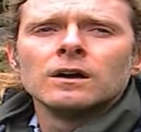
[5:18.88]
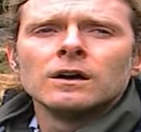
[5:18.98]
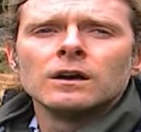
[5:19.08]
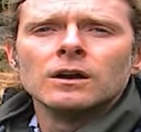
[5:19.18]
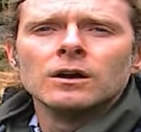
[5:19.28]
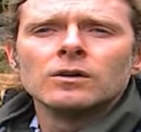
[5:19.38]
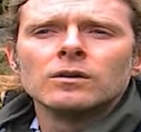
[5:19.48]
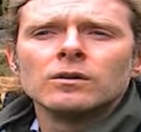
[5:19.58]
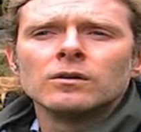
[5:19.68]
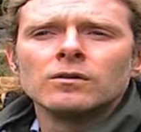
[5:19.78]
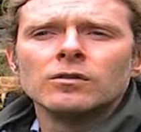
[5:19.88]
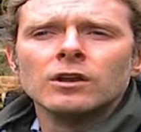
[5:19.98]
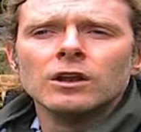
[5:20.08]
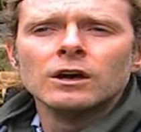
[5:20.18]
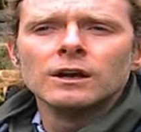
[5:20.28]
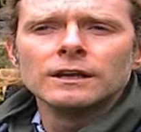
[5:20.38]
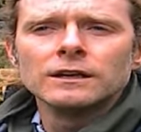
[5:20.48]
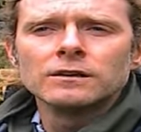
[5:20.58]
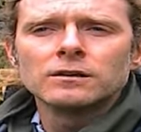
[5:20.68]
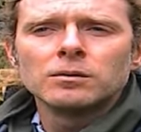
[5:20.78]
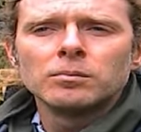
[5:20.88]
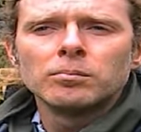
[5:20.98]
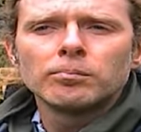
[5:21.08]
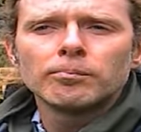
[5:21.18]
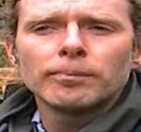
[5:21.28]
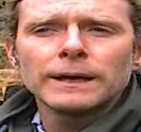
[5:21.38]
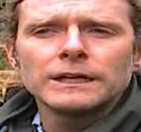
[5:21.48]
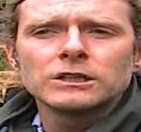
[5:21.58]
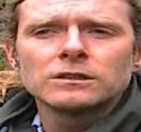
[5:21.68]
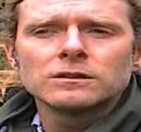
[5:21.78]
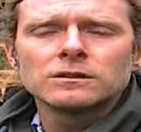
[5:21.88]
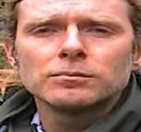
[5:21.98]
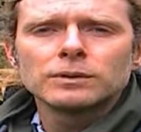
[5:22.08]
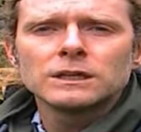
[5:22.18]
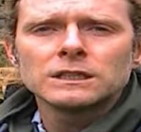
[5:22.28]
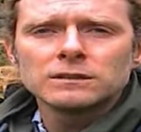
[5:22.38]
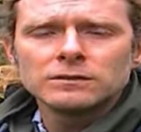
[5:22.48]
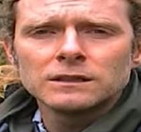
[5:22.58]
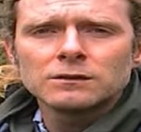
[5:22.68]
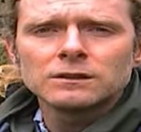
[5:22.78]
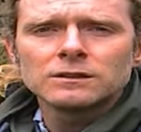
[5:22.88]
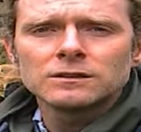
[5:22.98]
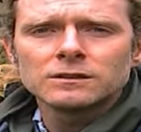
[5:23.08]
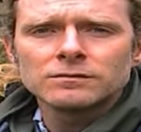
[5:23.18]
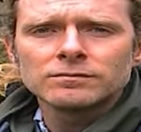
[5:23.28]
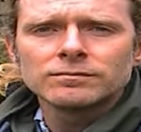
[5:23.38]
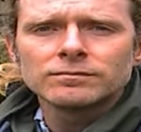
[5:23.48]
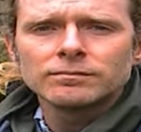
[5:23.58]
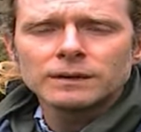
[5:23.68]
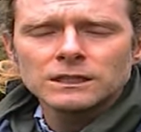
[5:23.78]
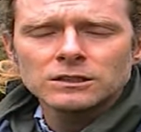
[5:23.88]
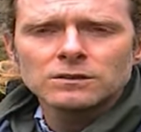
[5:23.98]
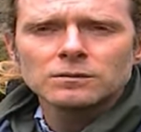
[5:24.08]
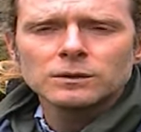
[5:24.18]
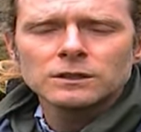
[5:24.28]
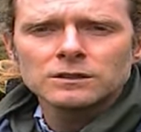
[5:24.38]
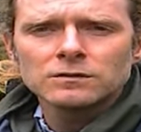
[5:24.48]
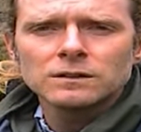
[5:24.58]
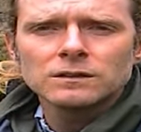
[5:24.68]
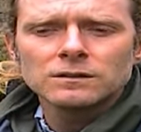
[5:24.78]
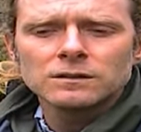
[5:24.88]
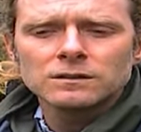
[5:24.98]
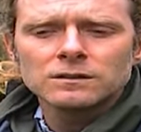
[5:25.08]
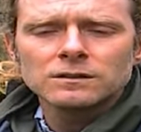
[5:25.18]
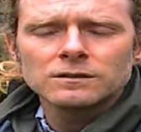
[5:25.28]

you know, the learning is patient perseverance. Patient perseverance.